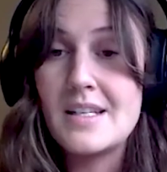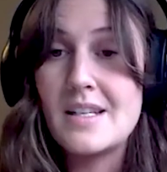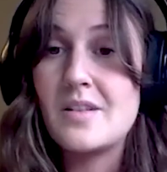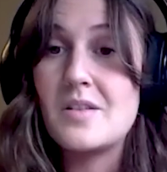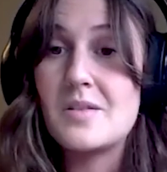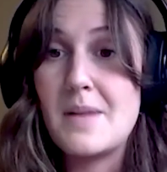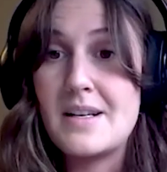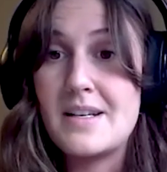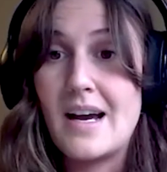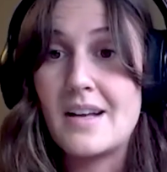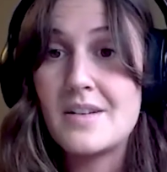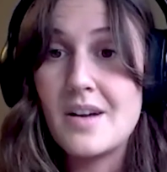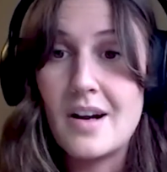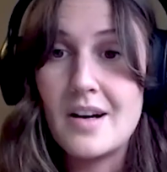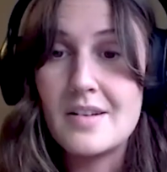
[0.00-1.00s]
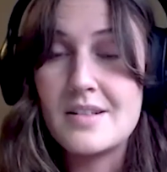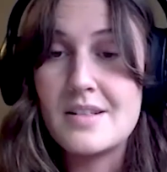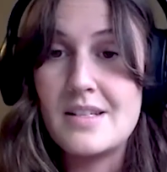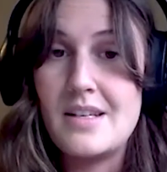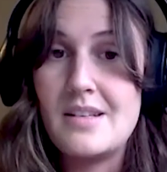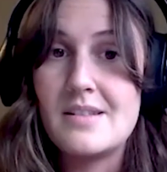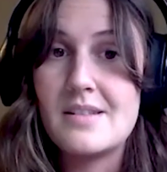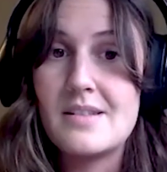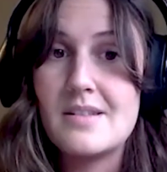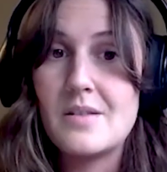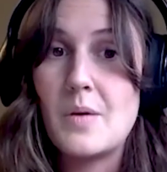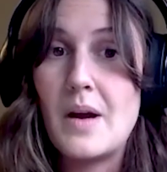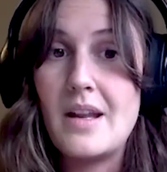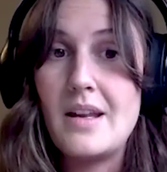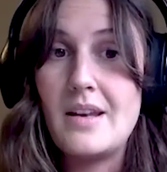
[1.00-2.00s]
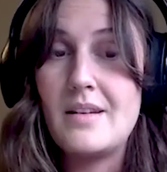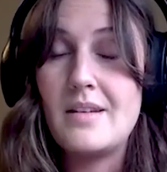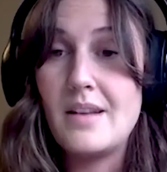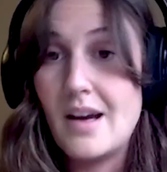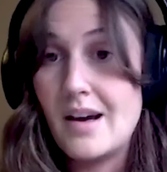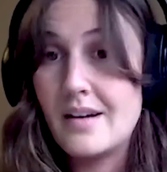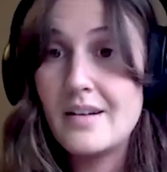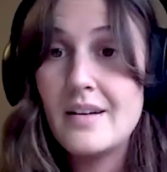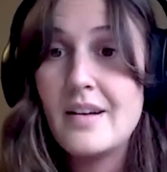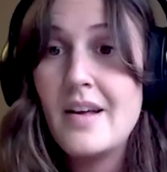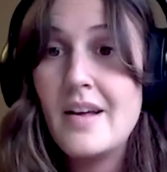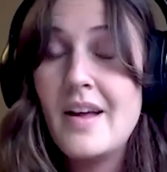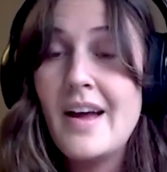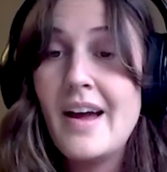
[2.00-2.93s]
I did lose my dad to heart disease quite young.